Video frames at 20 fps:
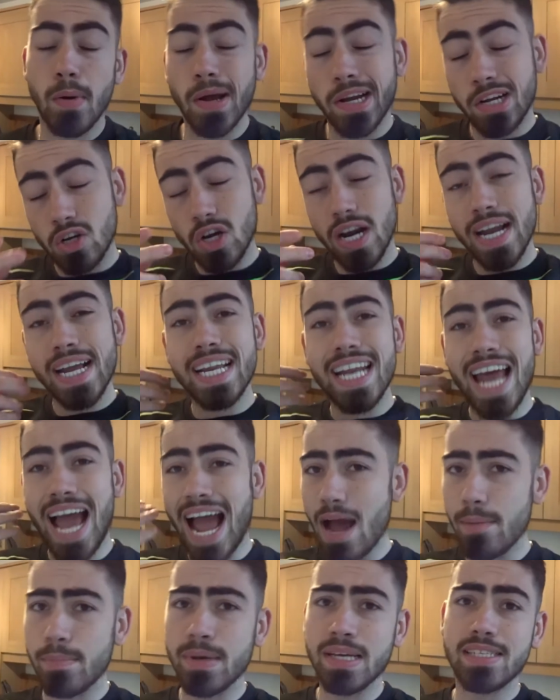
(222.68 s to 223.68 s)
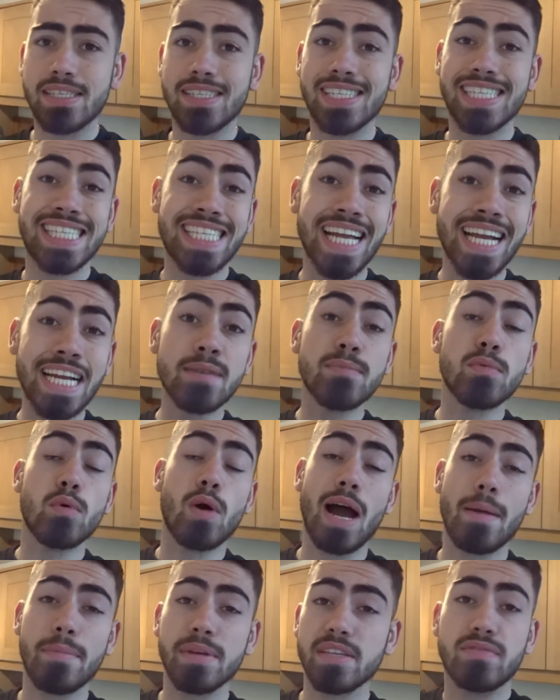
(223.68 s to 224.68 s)
by creating habits, sustainable
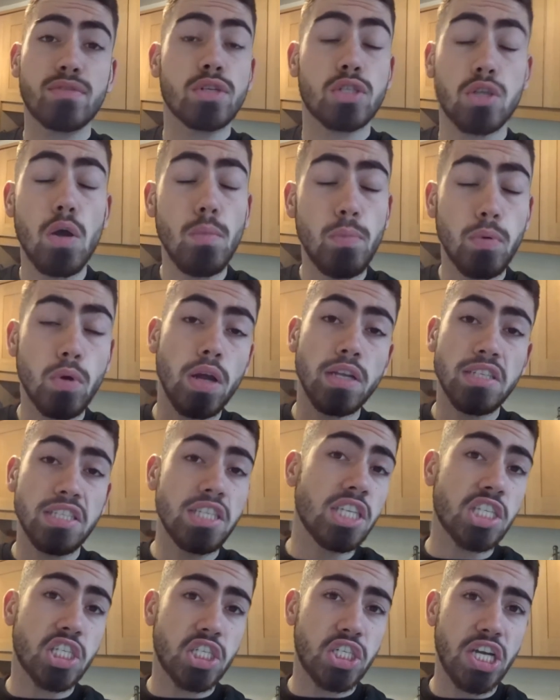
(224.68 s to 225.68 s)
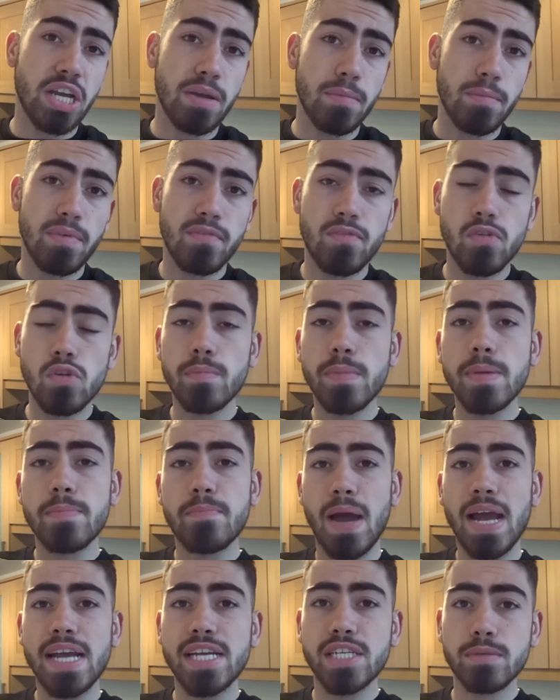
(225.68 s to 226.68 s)
habits. For example, going to the gym. If you can be
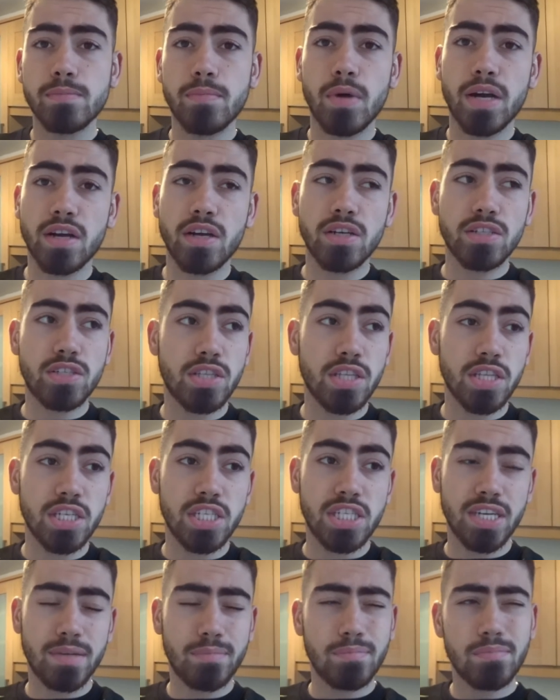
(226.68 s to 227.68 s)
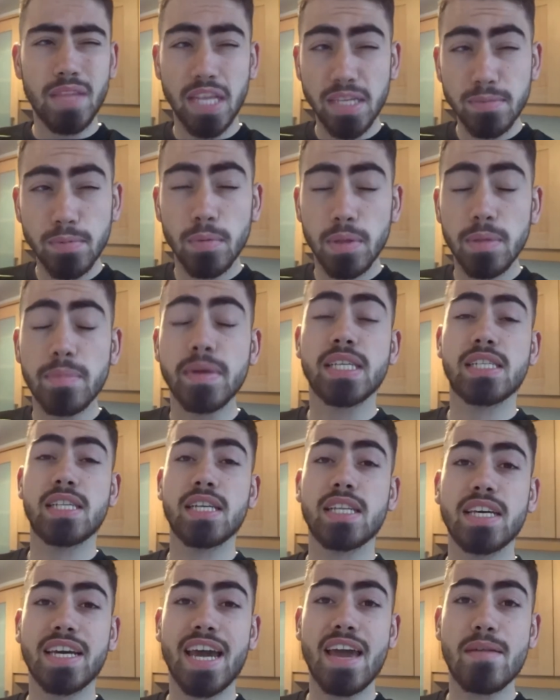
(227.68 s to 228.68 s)
patient by going to the gym, that's probably the biggest
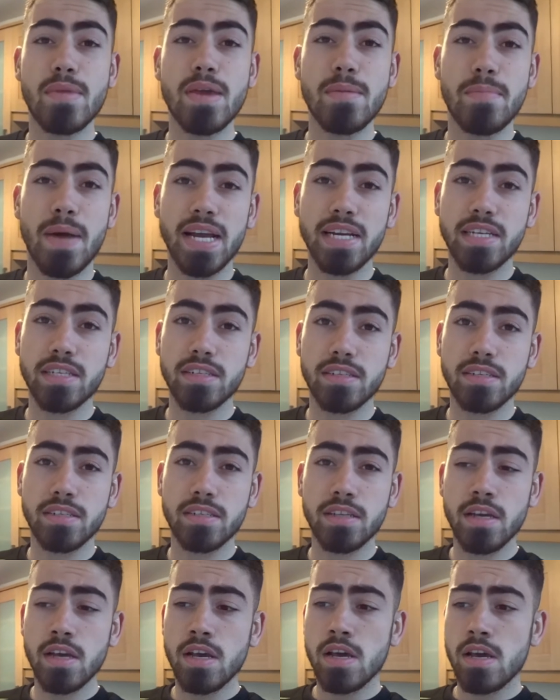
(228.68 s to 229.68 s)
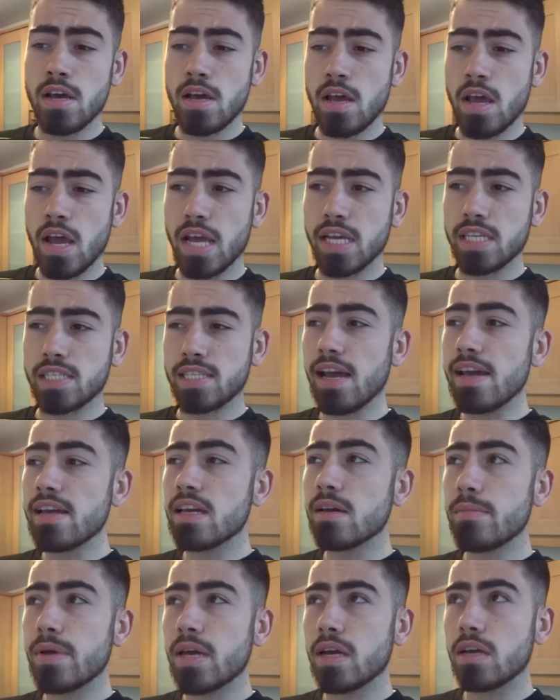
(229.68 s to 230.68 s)
thing that gave me patience. It's
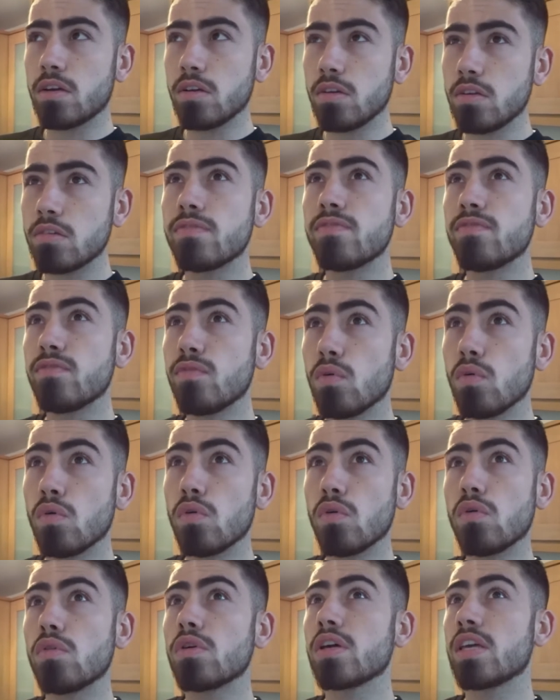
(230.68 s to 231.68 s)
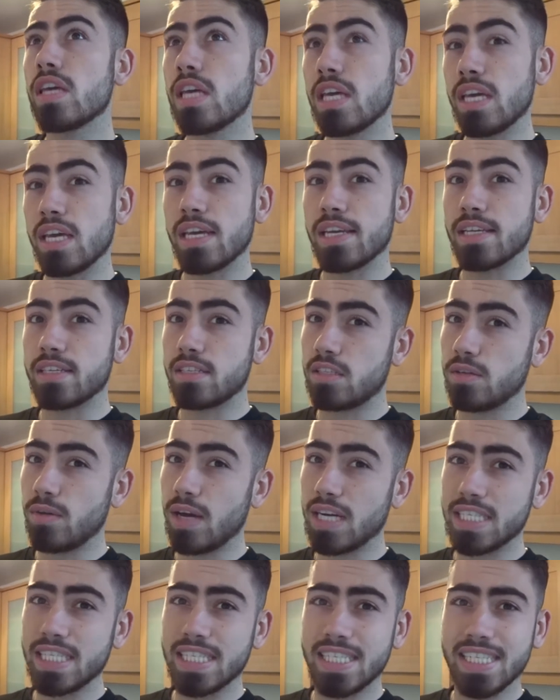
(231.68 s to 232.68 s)
taken me a good four years to
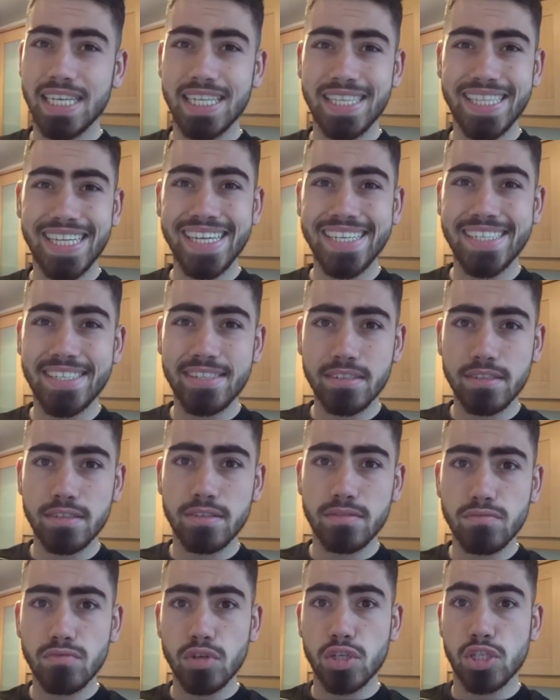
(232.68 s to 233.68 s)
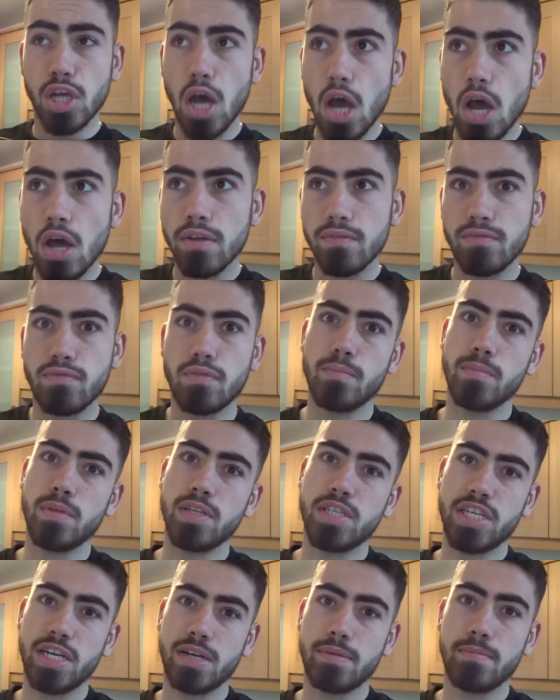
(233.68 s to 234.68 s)
actually see a decent return from the
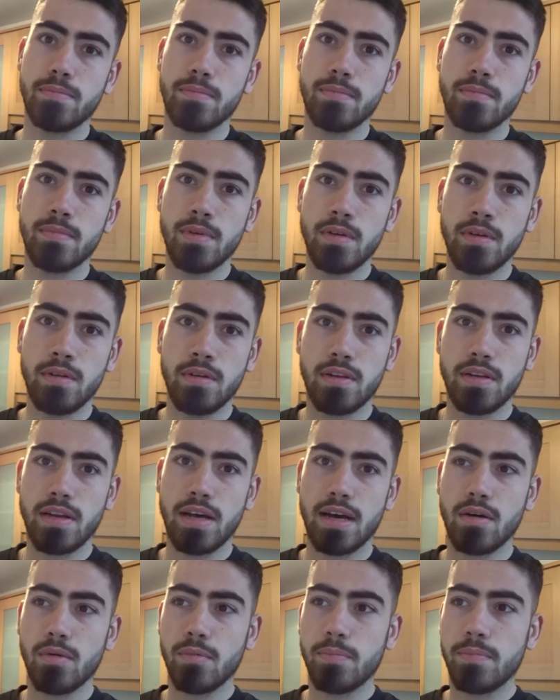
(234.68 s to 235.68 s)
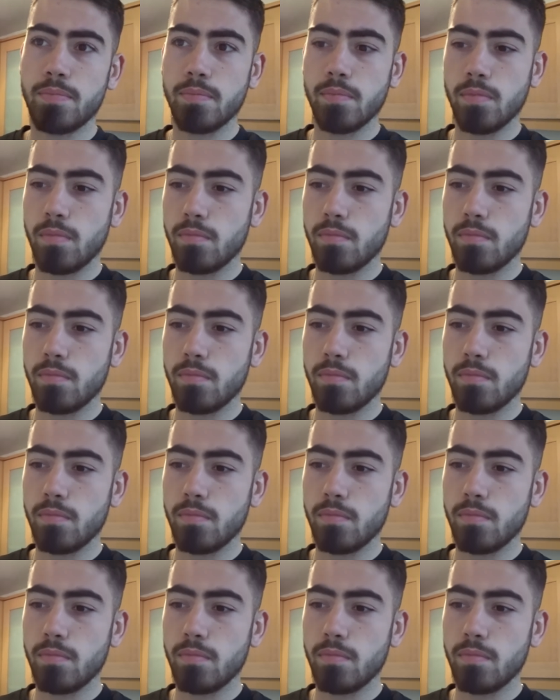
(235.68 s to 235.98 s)
gym. Now,